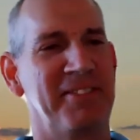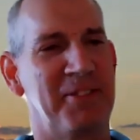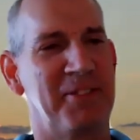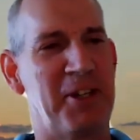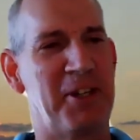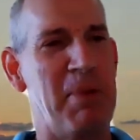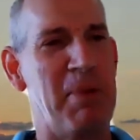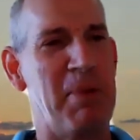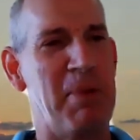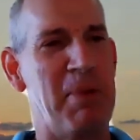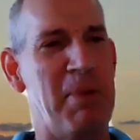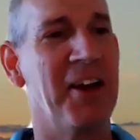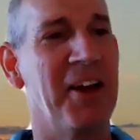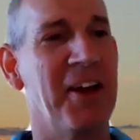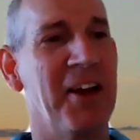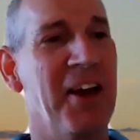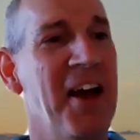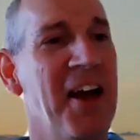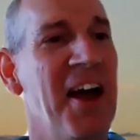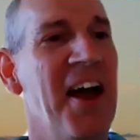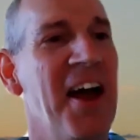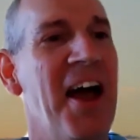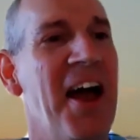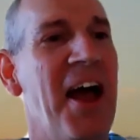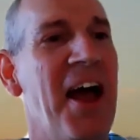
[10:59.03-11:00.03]
Good memory.
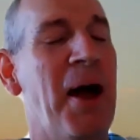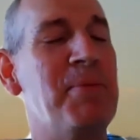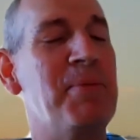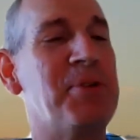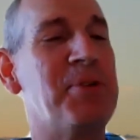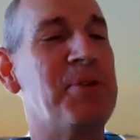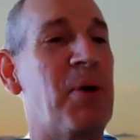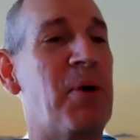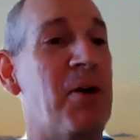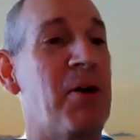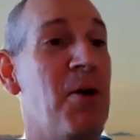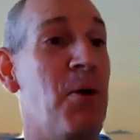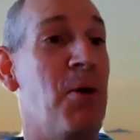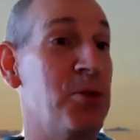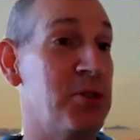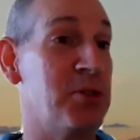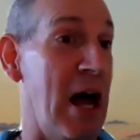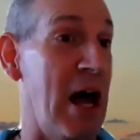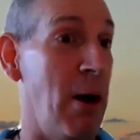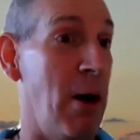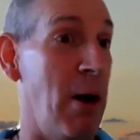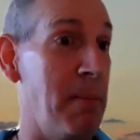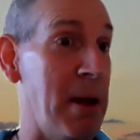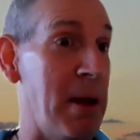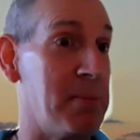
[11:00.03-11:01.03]
MJ, who's
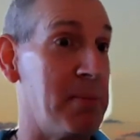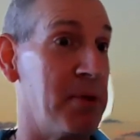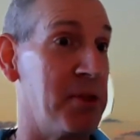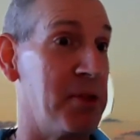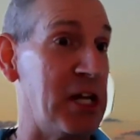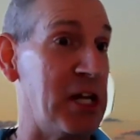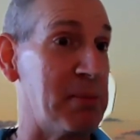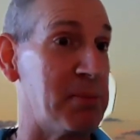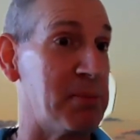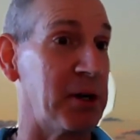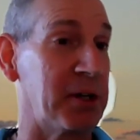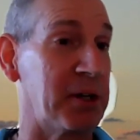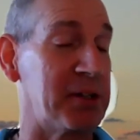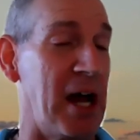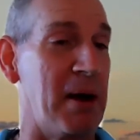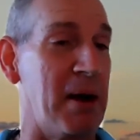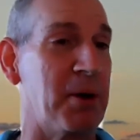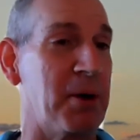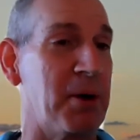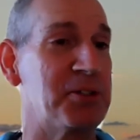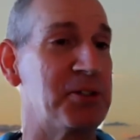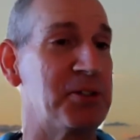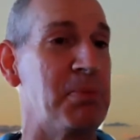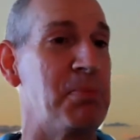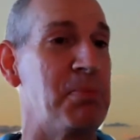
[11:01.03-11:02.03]
now a member of the Chamber of
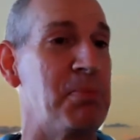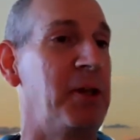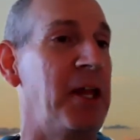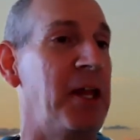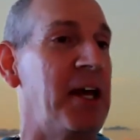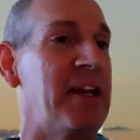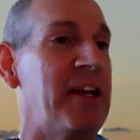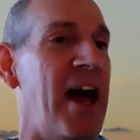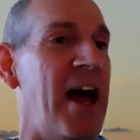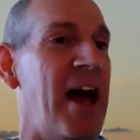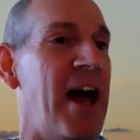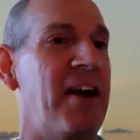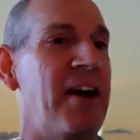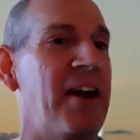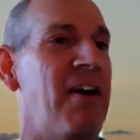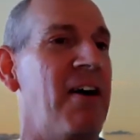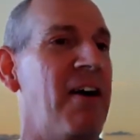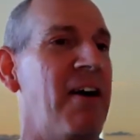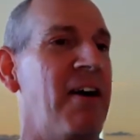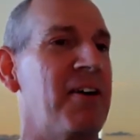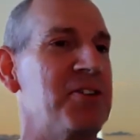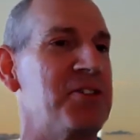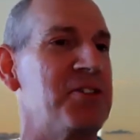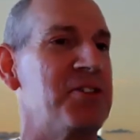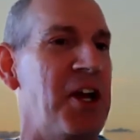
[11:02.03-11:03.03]
Commerce and played at
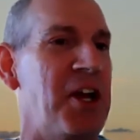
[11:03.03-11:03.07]
our